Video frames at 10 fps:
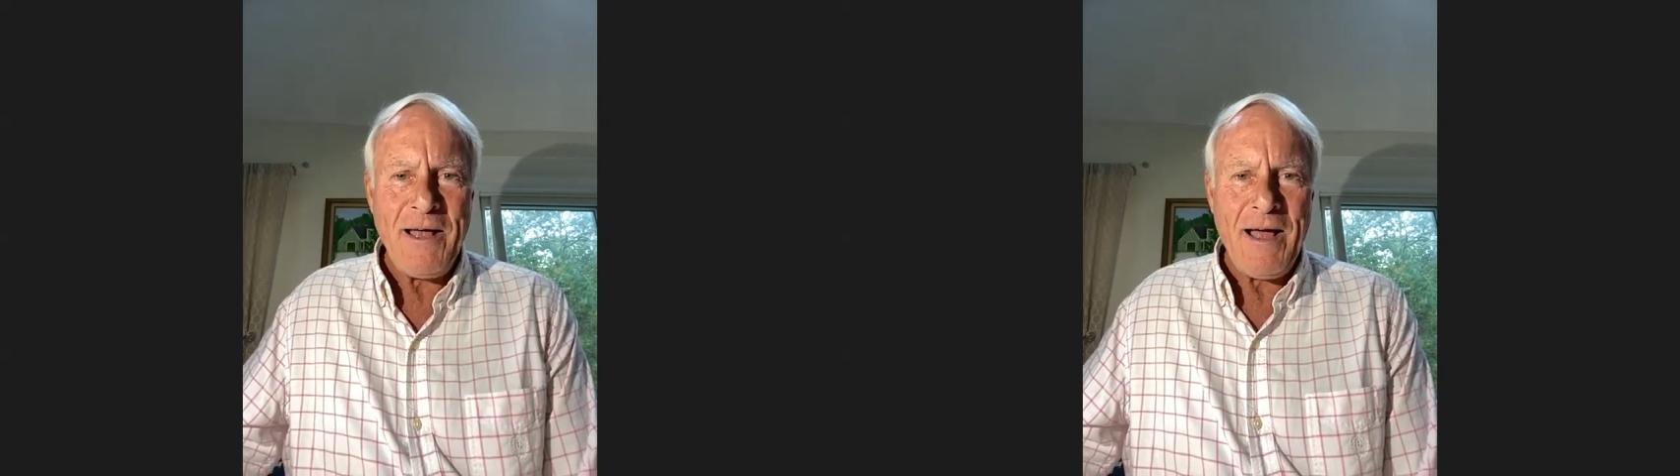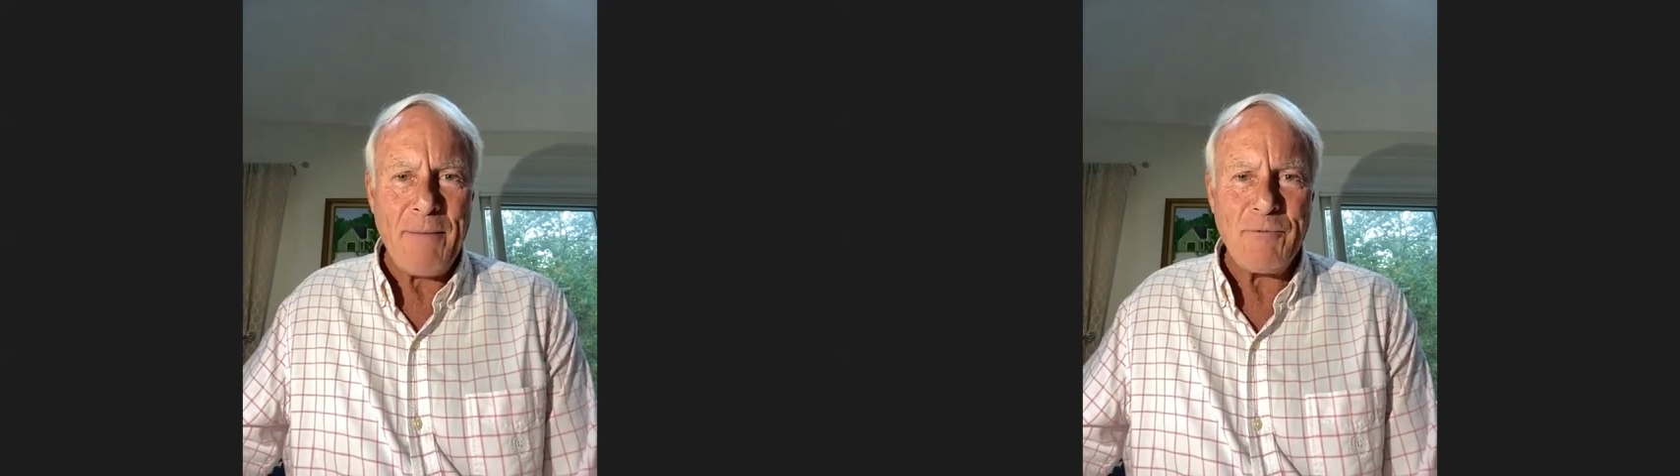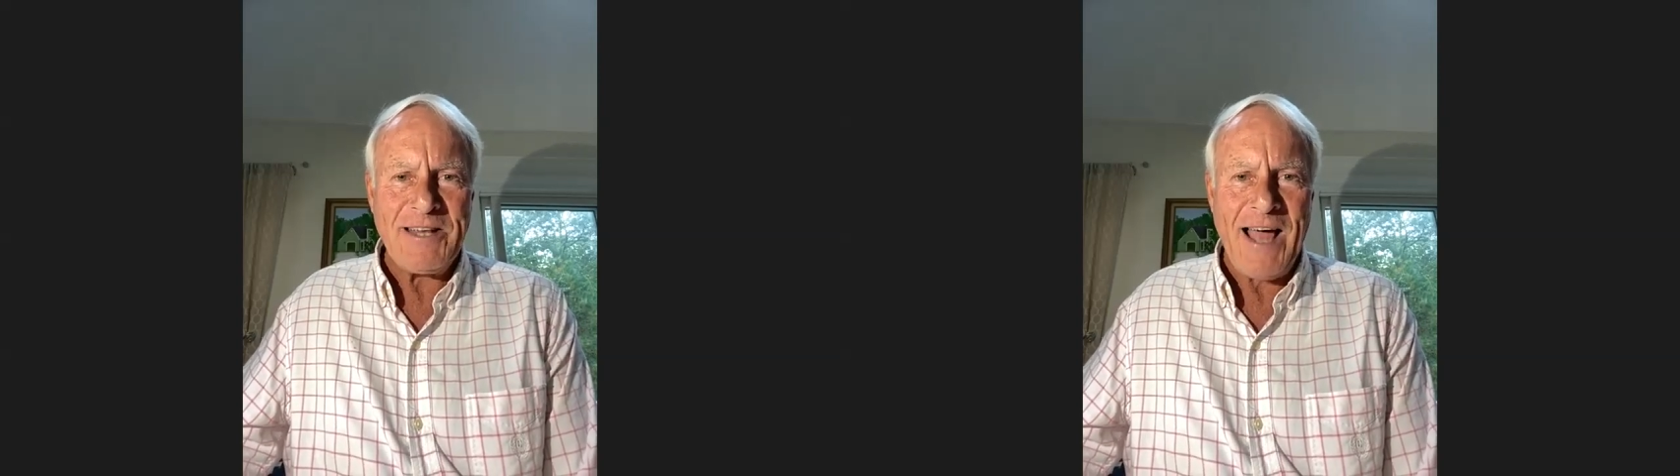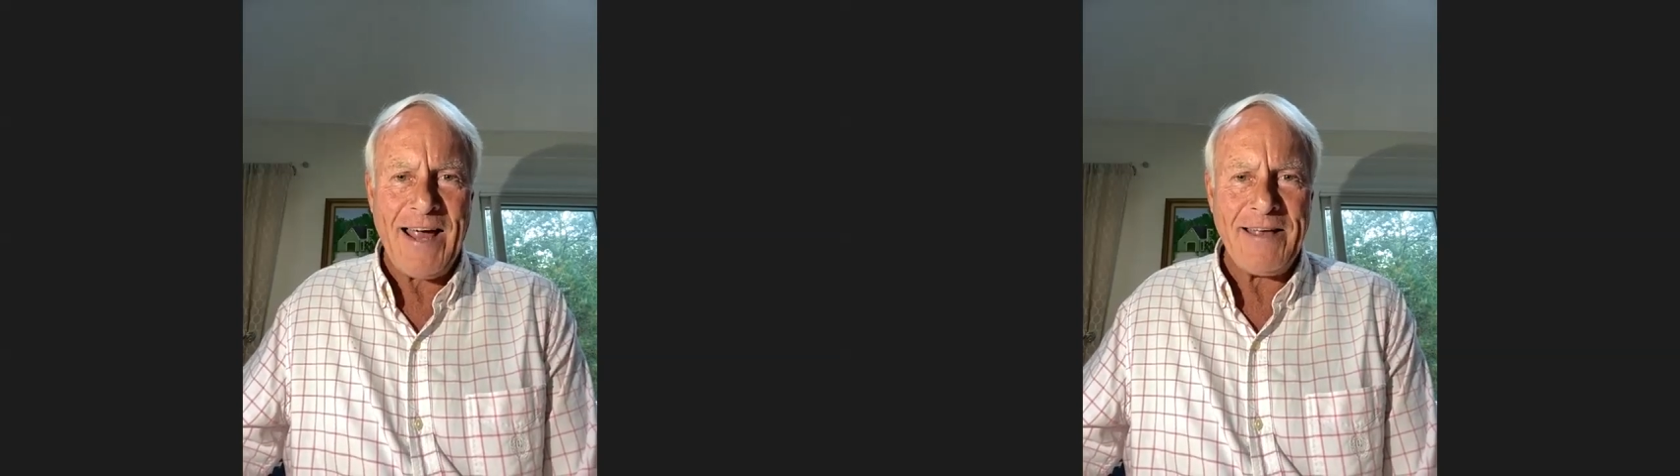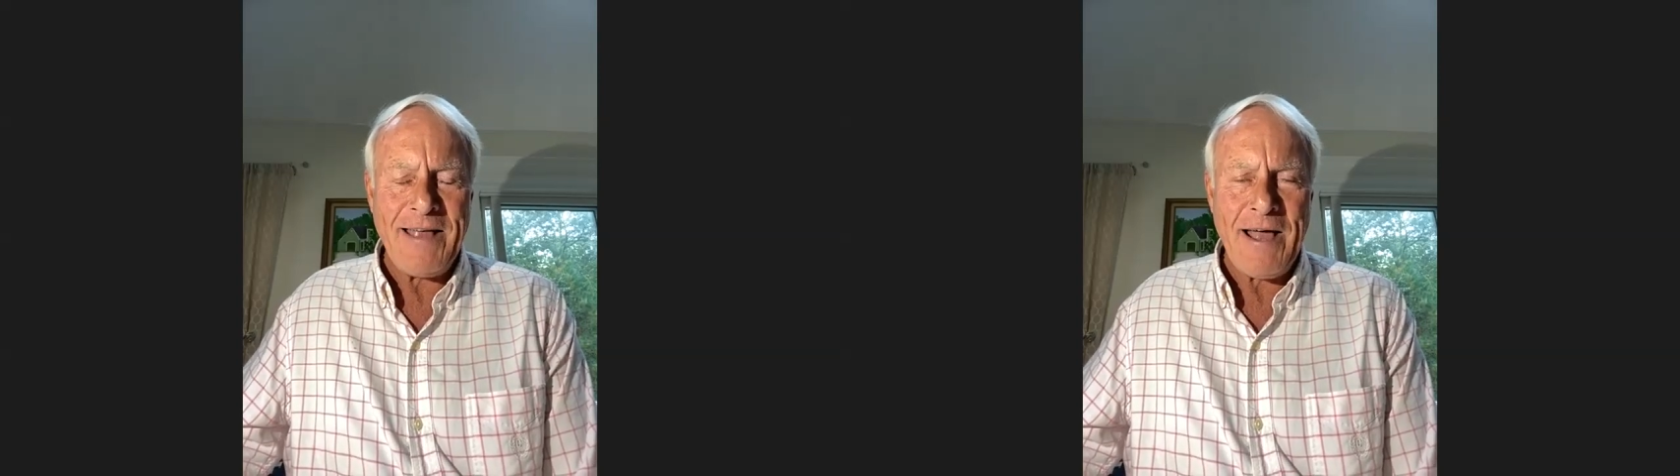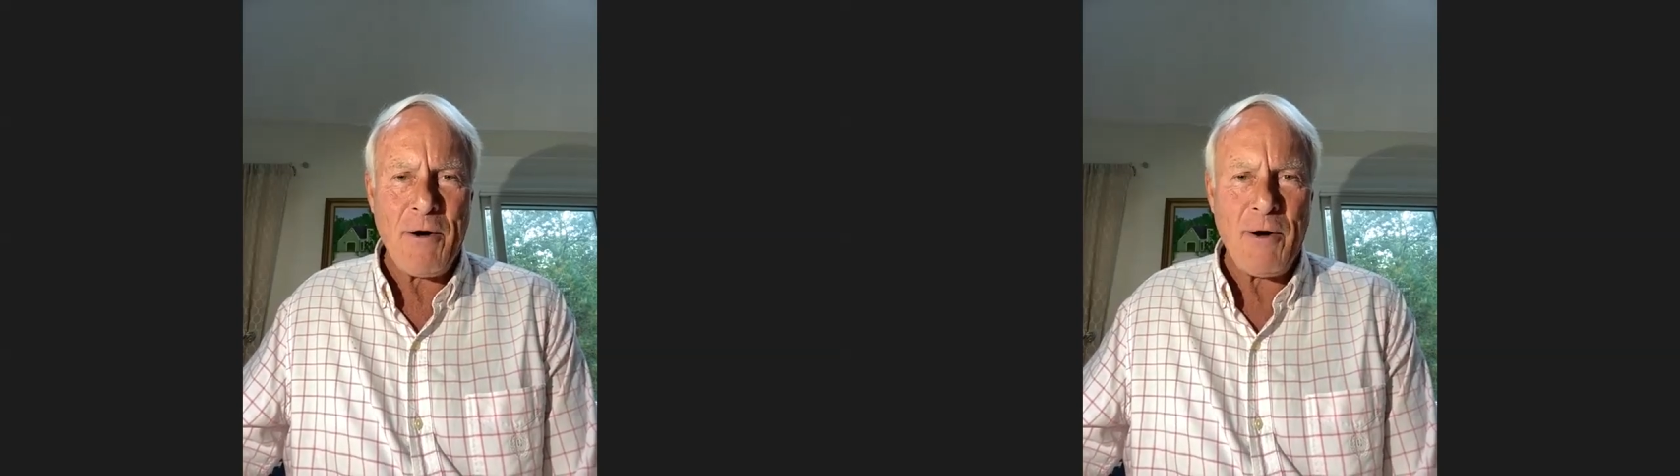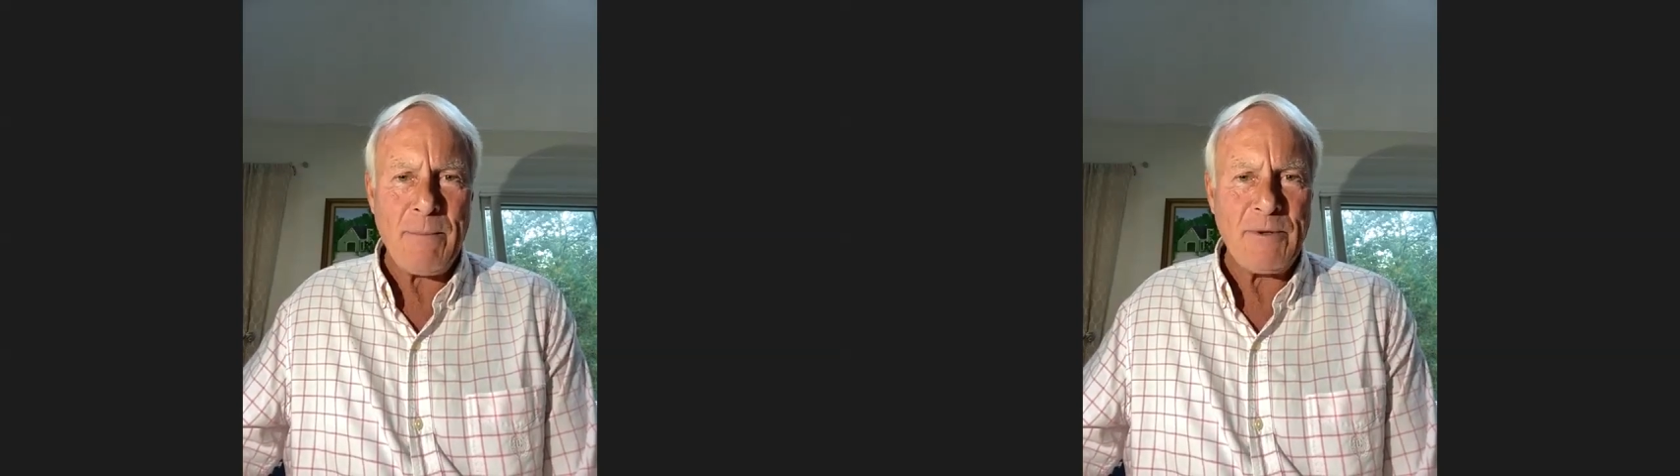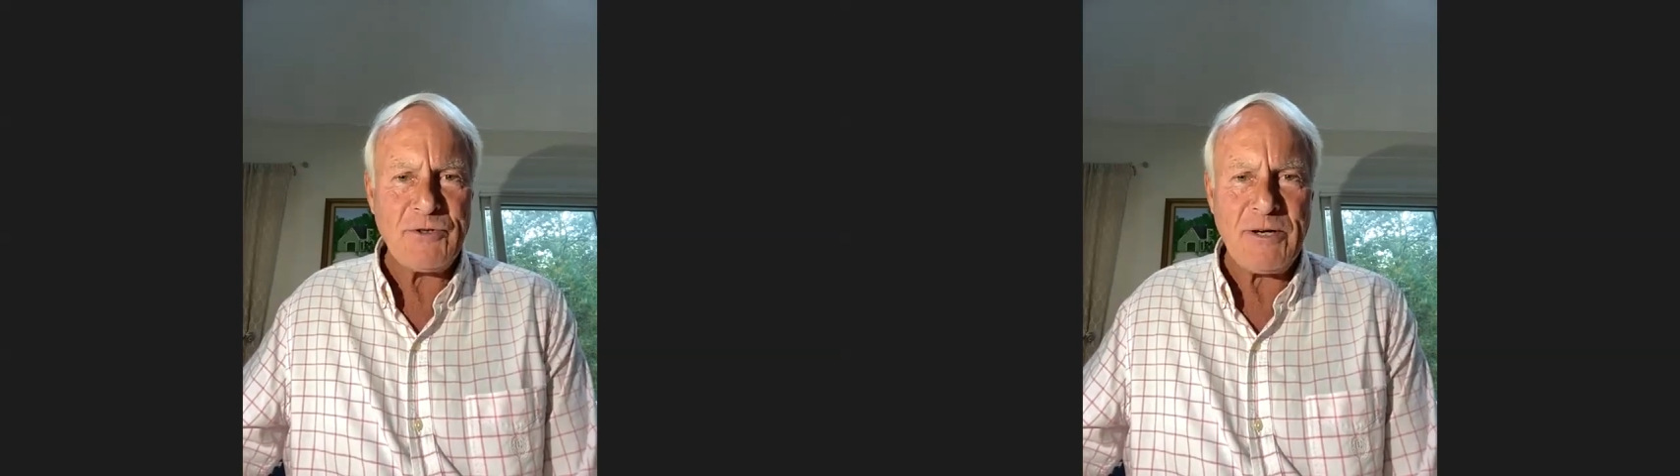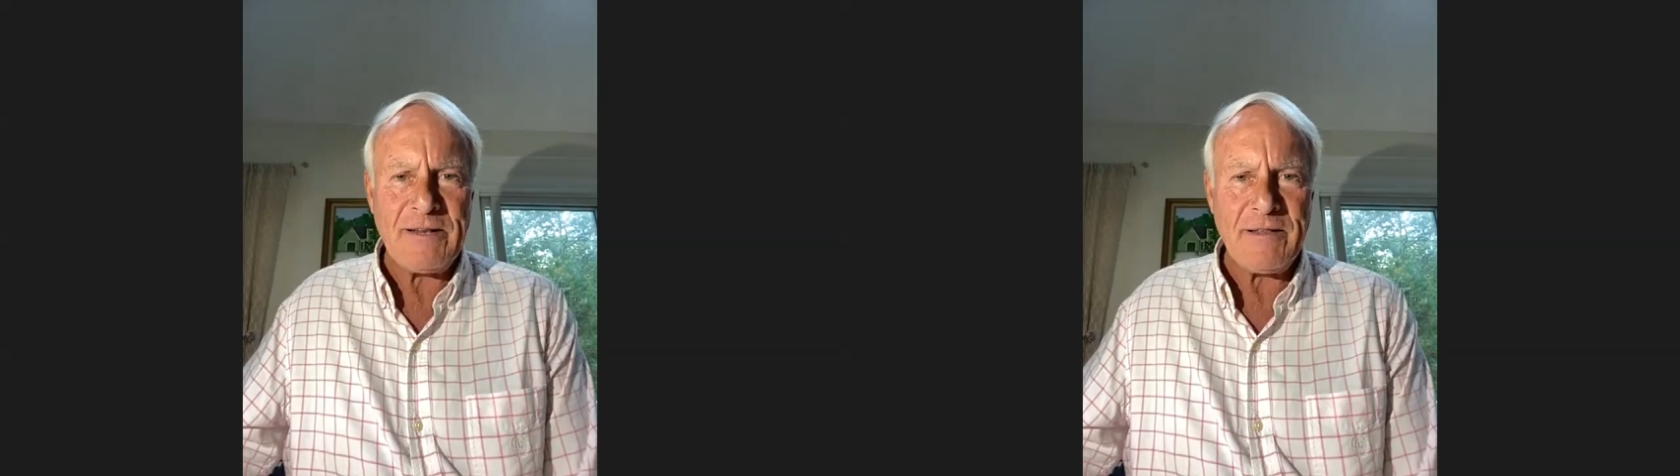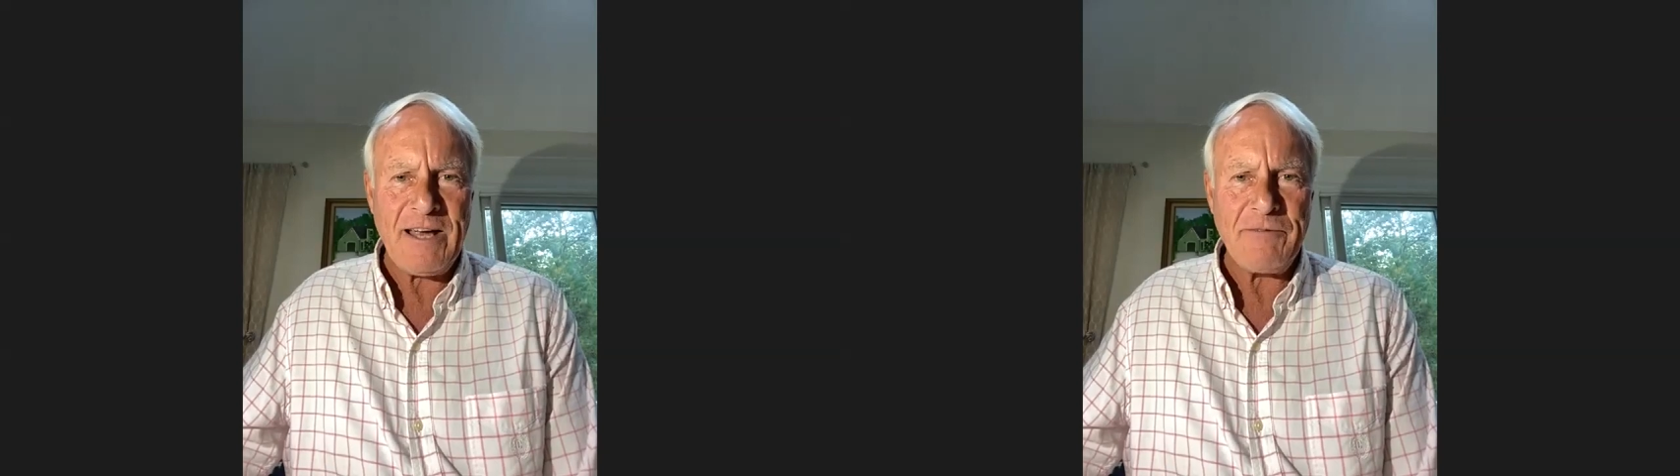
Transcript: I'm retired now. I'm enjoying life,